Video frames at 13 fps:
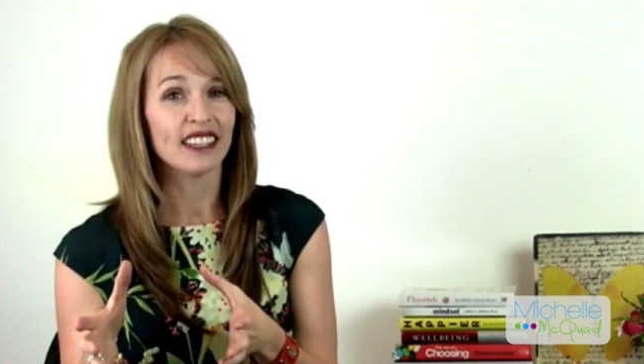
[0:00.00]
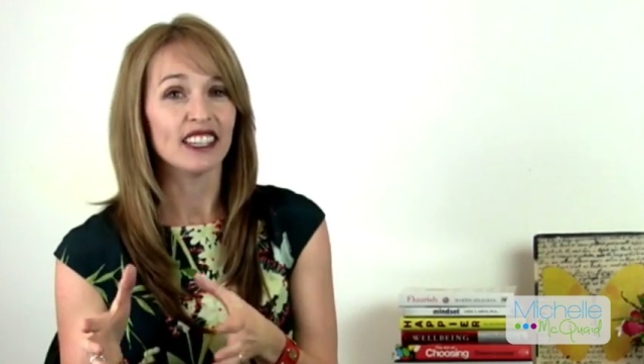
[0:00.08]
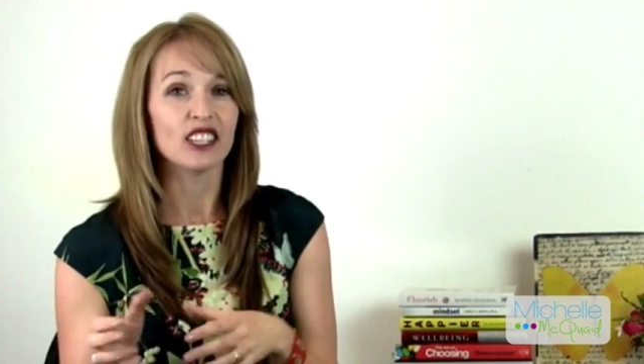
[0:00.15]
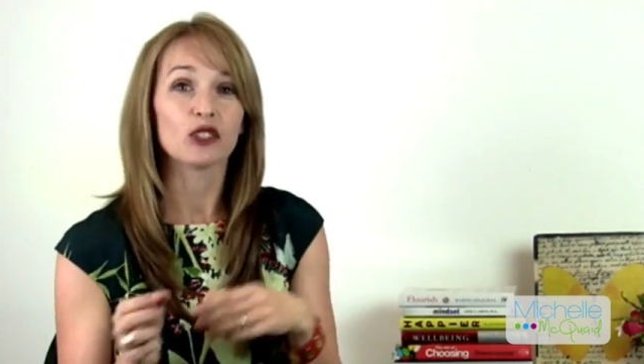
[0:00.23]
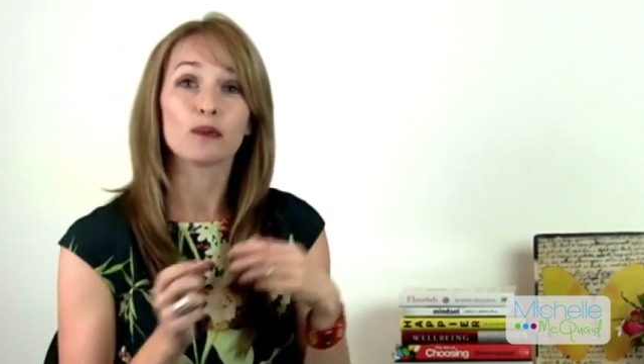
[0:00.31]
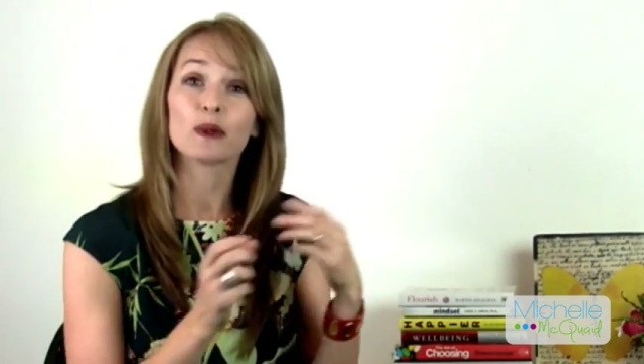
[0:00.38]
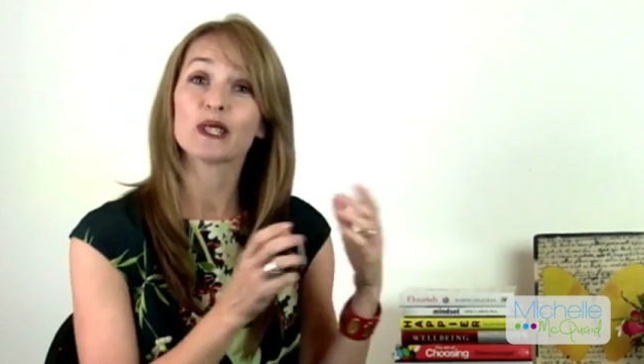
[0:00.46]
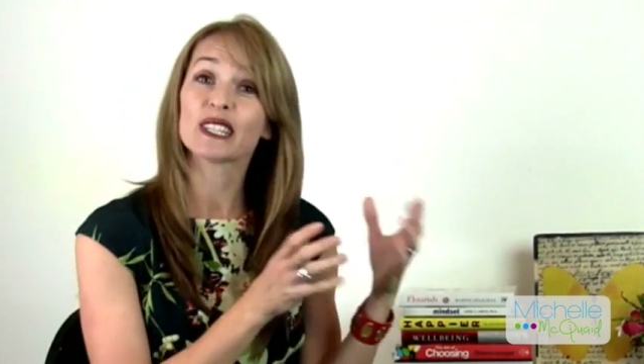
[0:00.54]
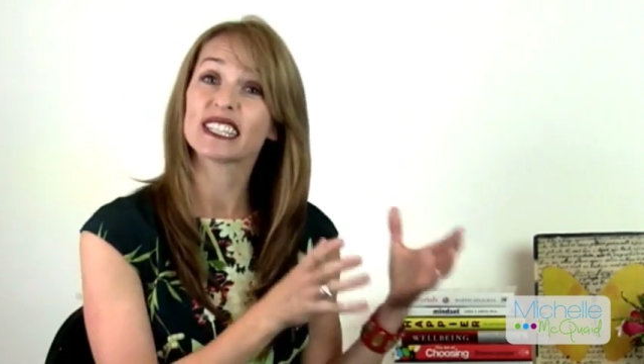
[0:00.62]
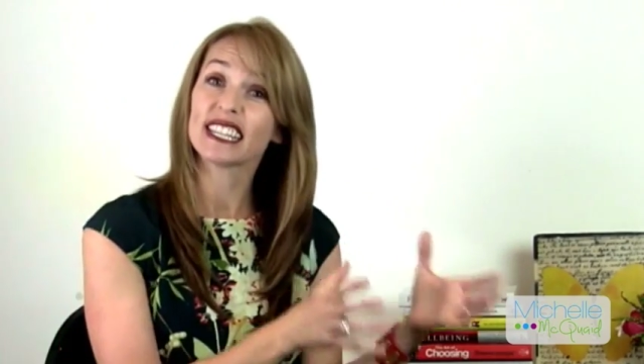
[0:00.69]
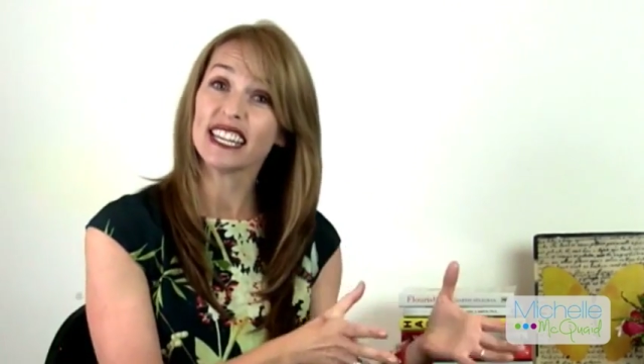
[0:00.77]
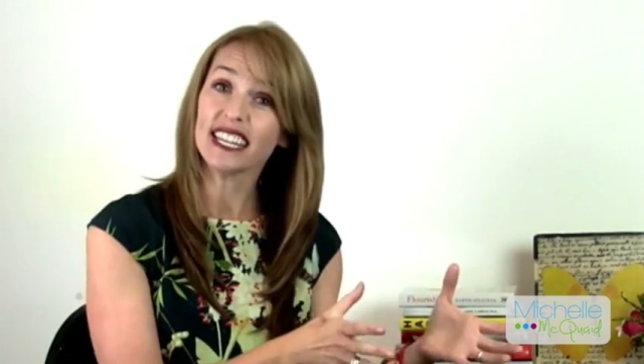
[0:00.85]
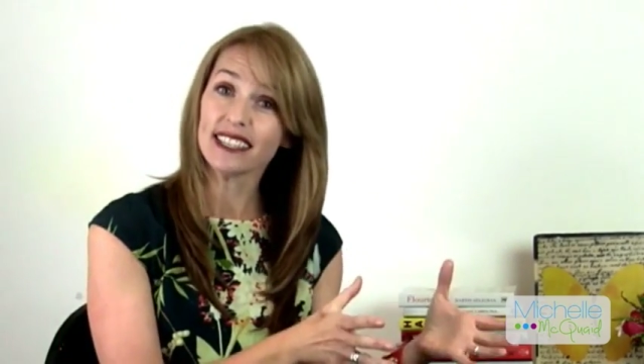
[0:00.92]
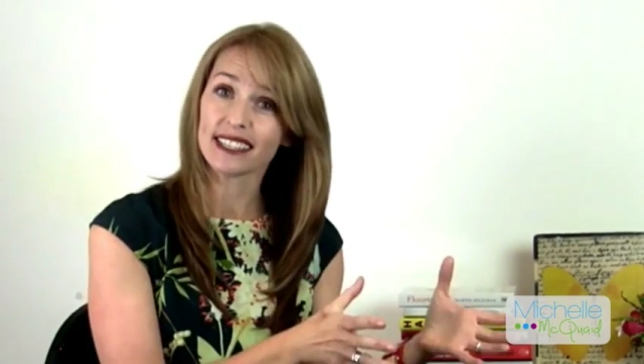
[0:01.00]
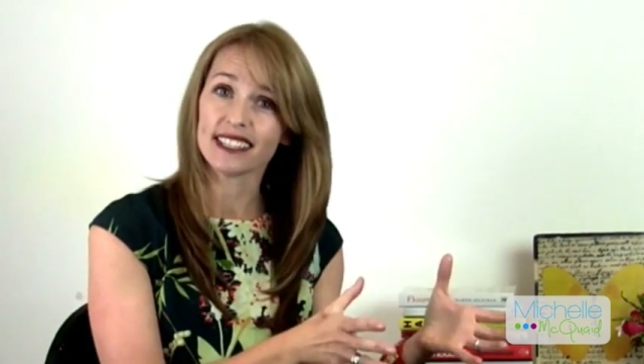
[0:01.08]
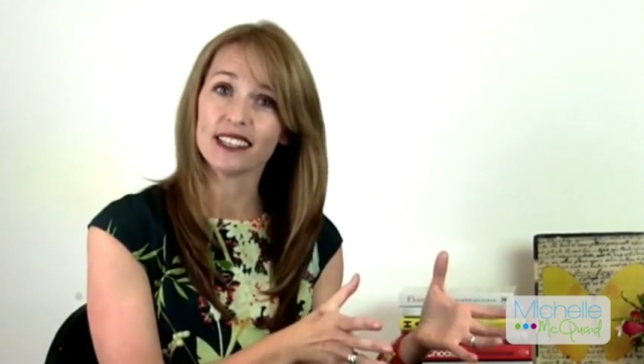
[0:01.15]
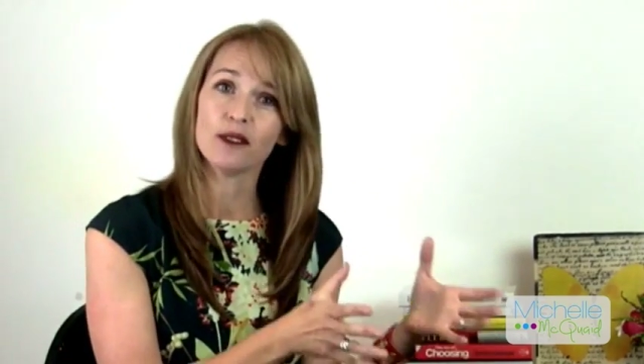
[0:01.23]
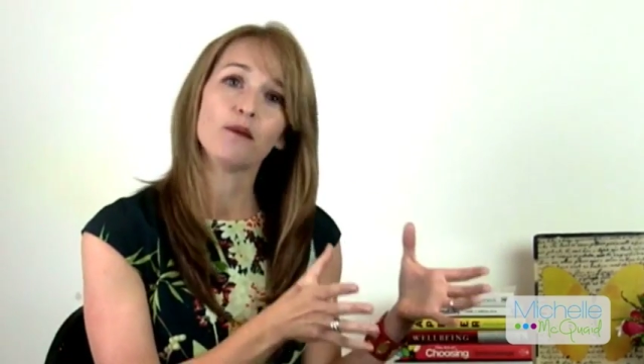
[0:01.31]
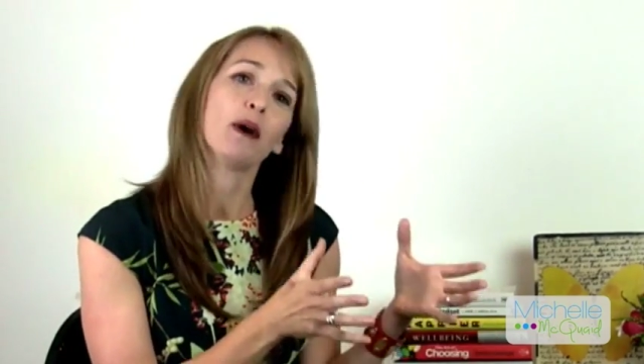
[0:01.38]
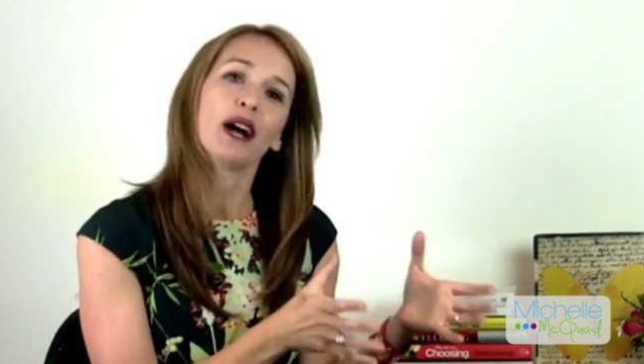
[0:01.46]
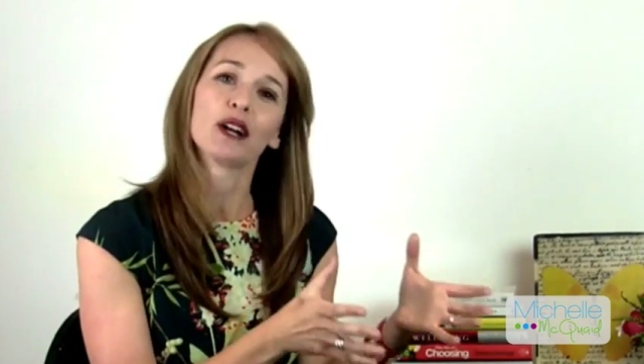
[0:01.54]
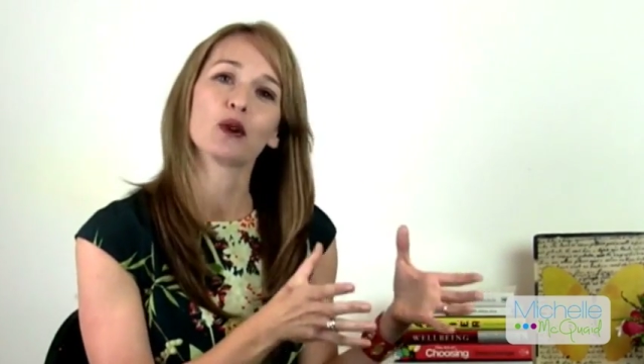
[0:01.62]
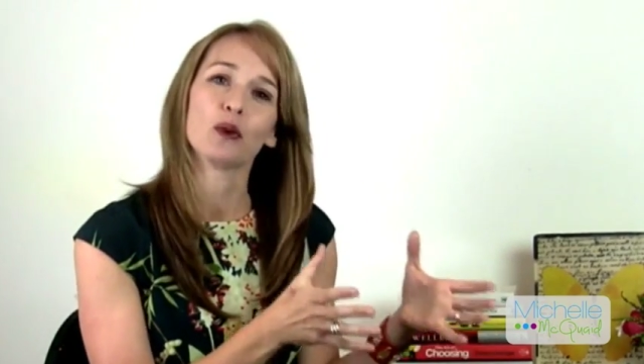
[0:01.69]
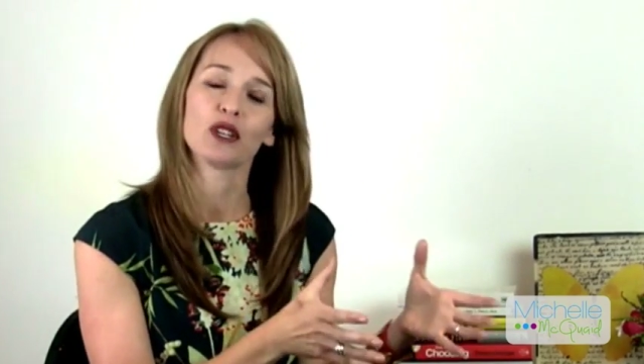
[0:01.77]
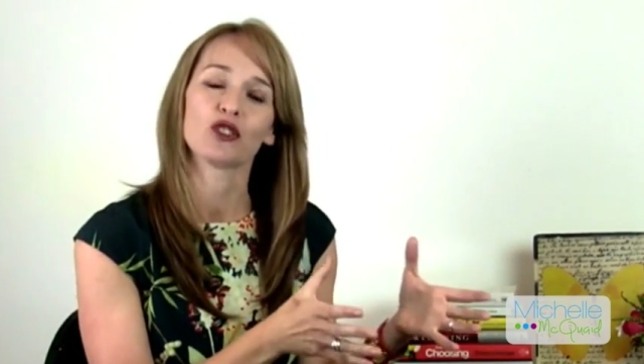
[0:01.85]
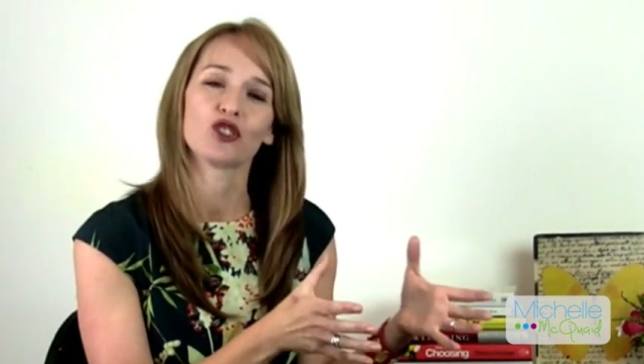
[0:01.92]
is preceded by a
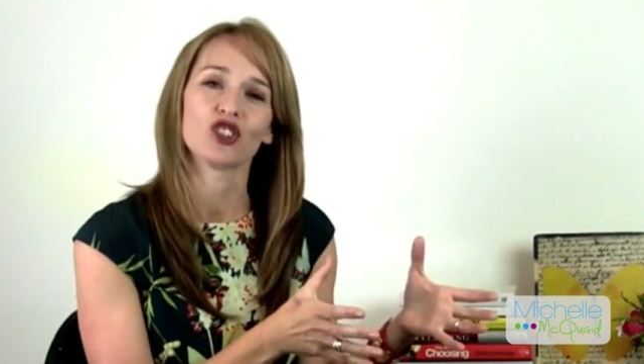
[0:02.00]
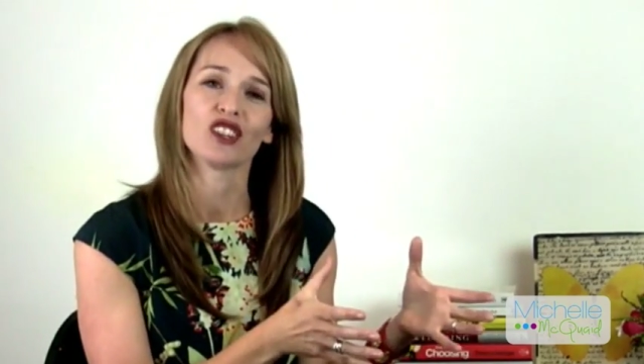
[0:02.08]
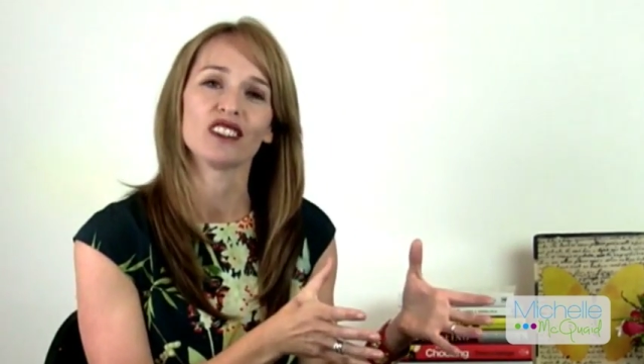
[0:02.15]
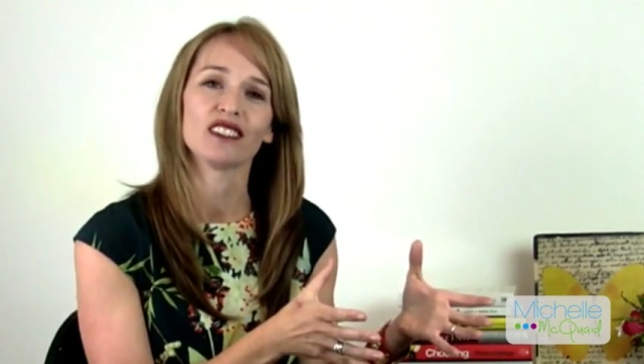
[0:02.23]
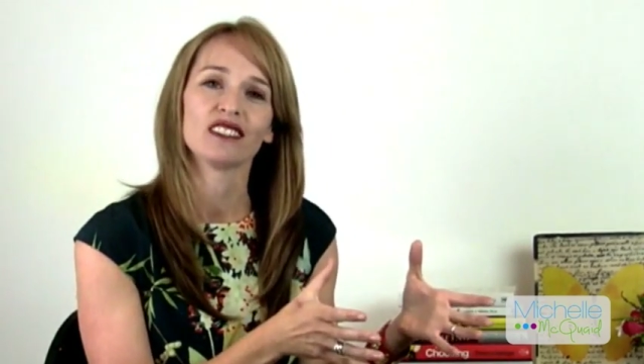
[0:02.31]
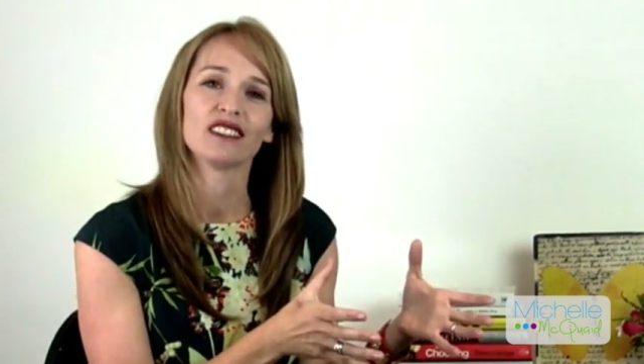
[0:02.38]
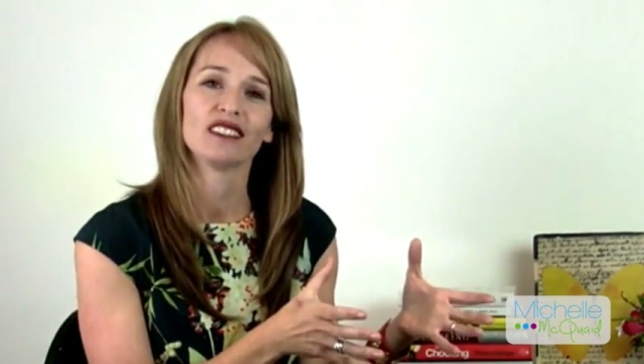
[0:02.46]
question.